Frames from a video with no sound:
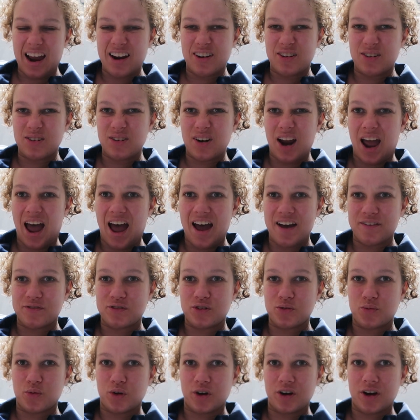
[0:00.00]
I don't
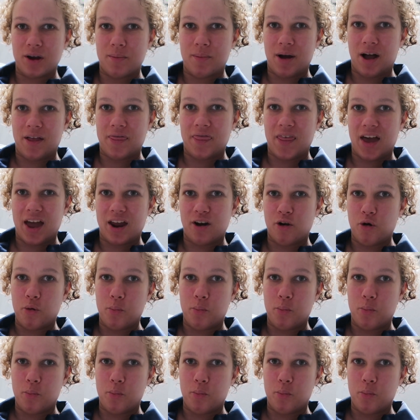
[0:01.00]
have to worry about that